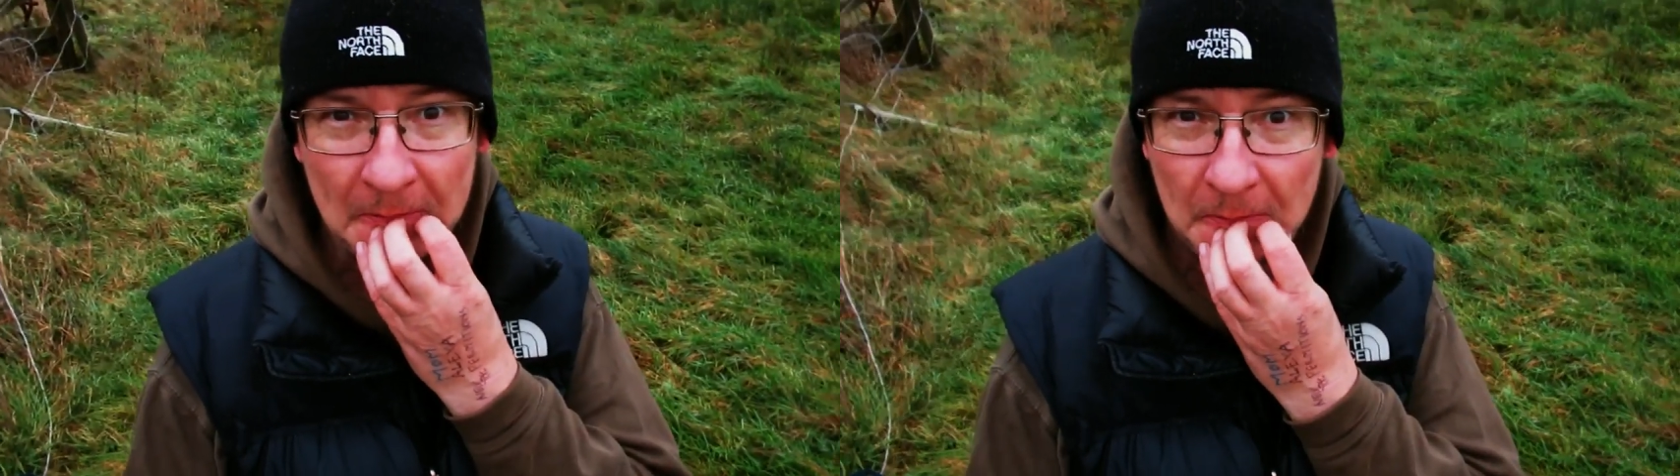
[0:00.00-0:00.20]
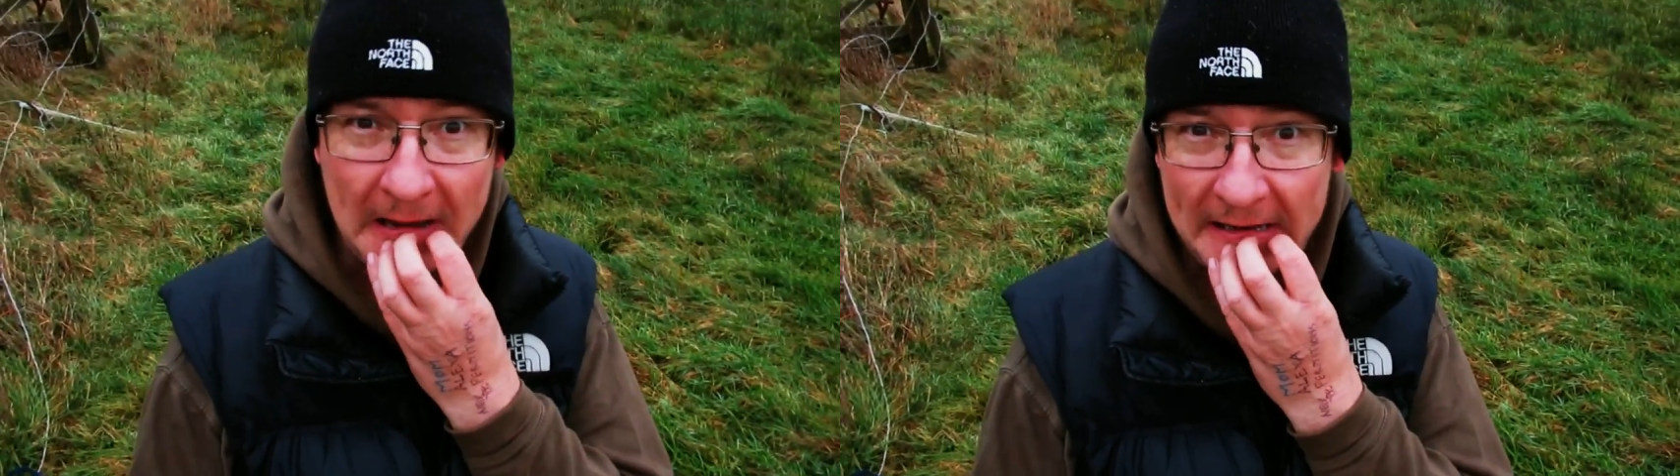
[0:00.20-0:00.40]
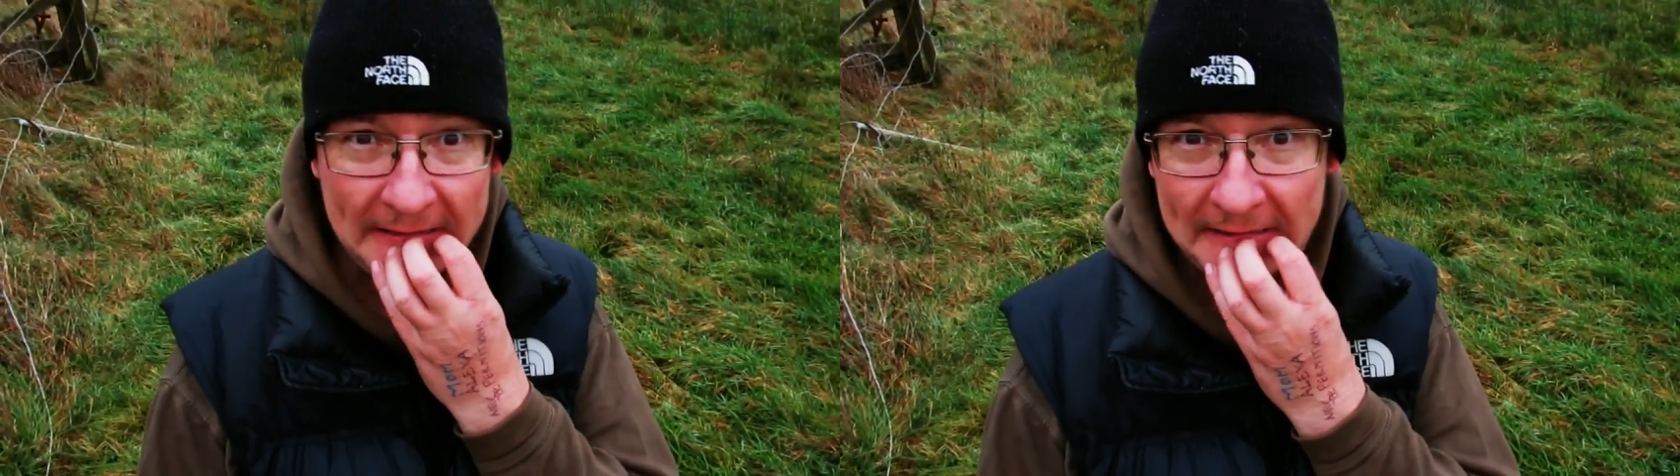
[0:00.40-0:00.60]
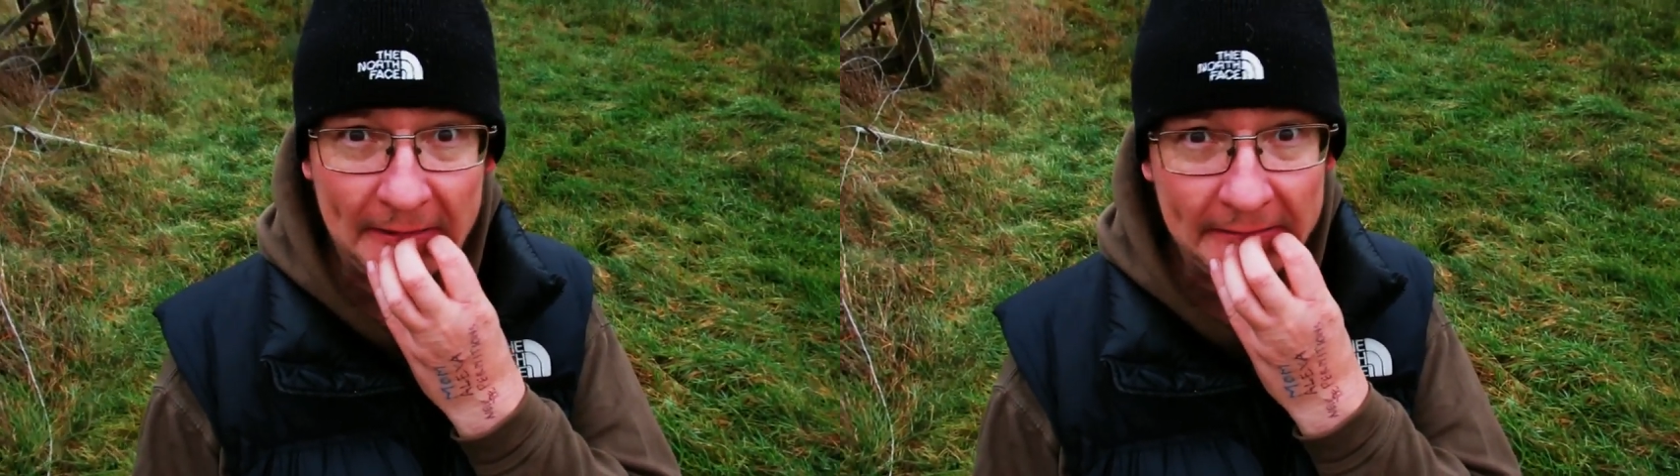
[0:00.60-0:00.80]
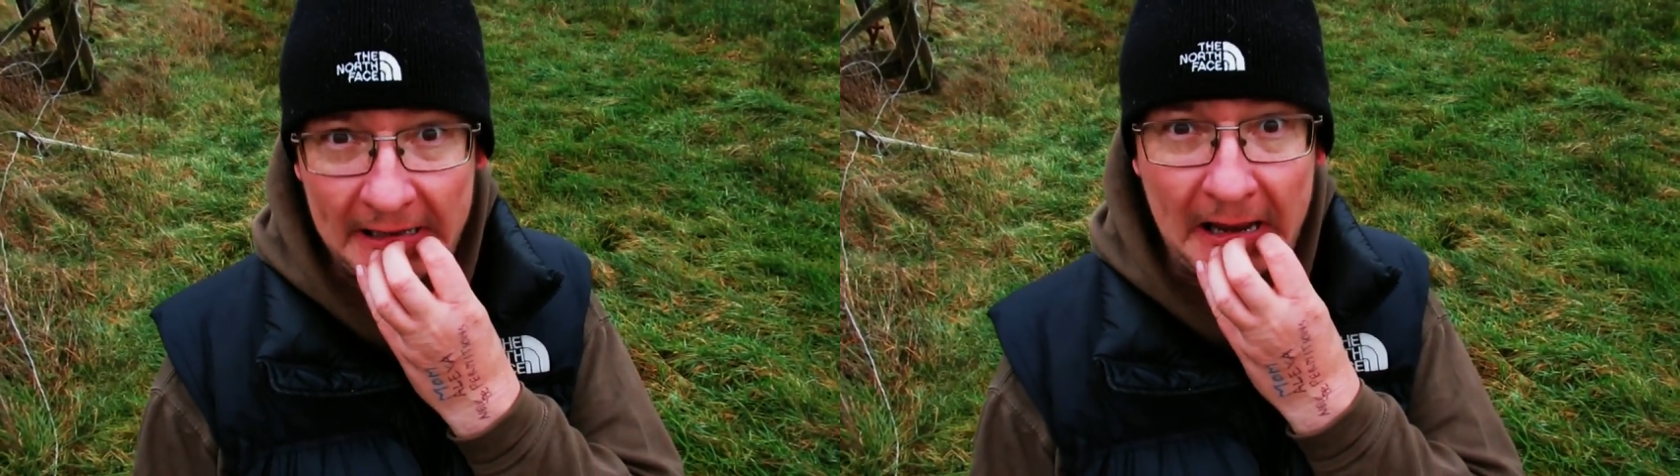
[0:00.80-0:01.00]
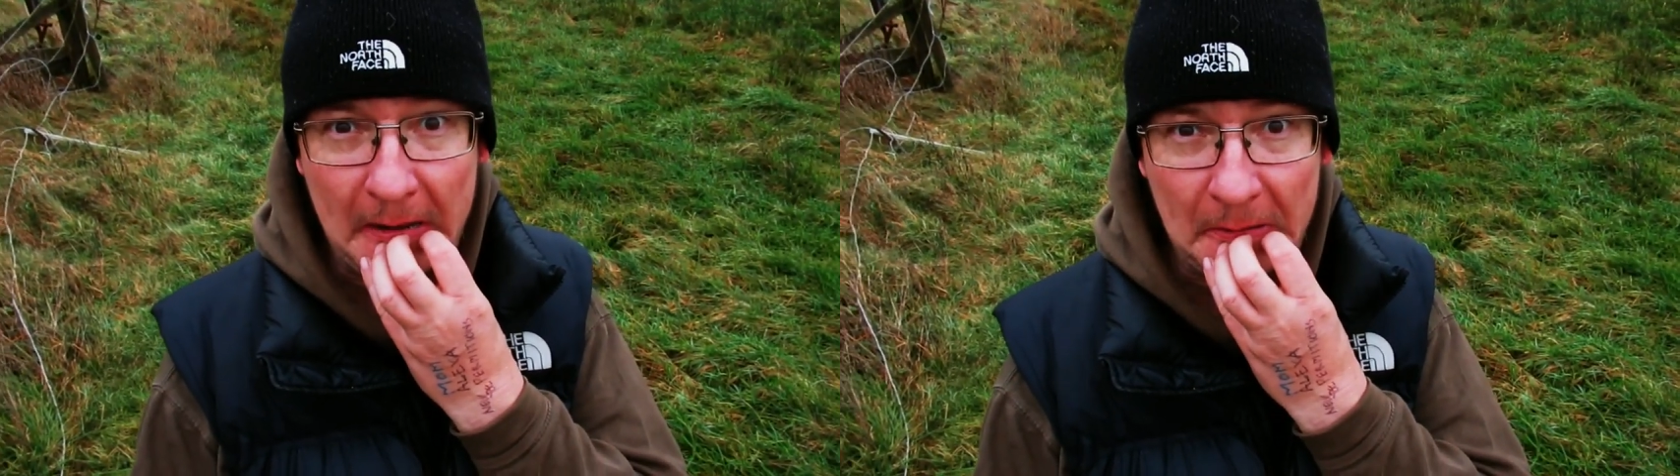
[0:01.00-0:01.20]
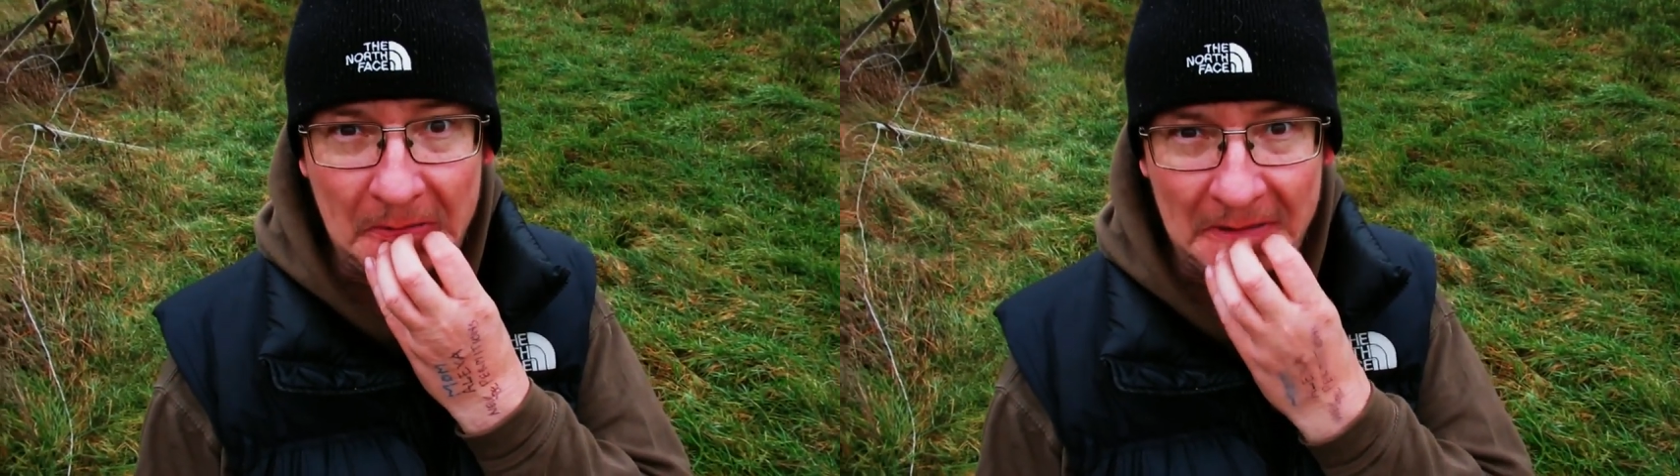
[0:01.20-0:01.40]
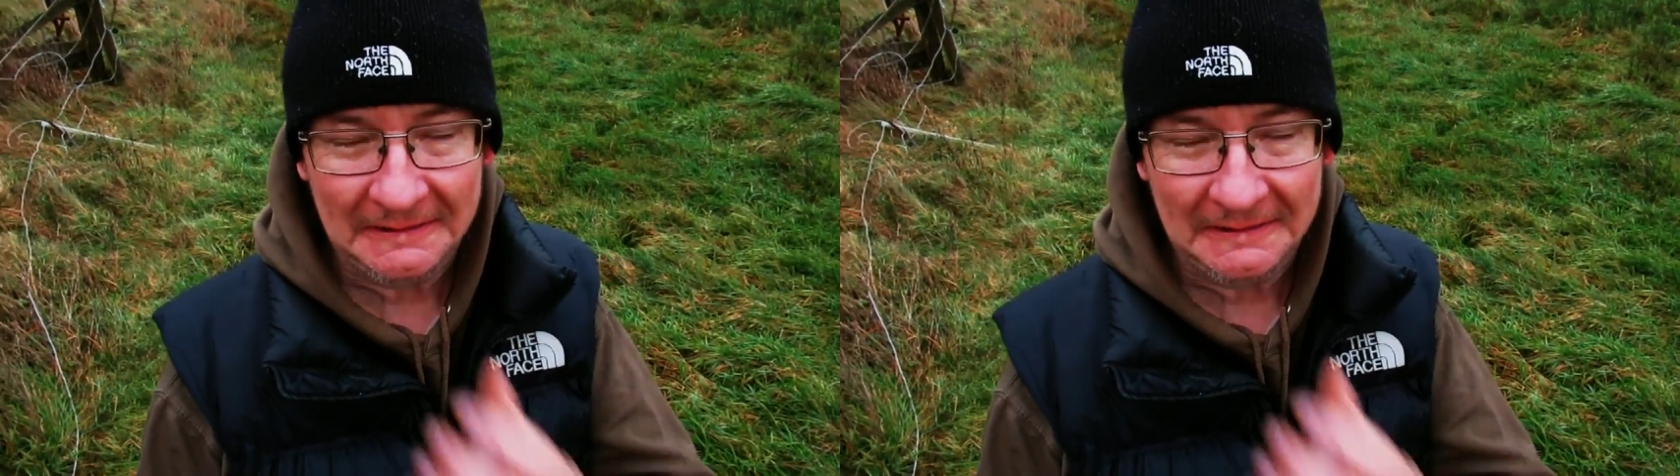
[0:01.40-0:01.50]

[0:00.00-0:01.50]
where could I go?